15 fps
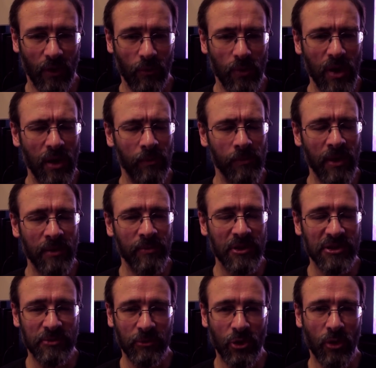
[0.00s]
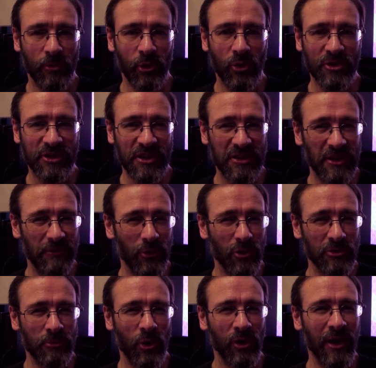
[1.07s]
well, maybe some Commodore
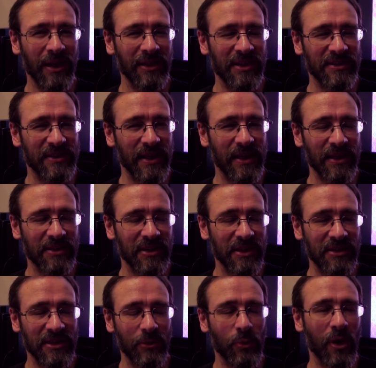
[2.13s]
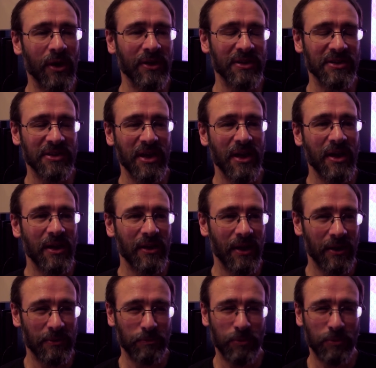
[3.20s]
64s, more likely ZX81s. There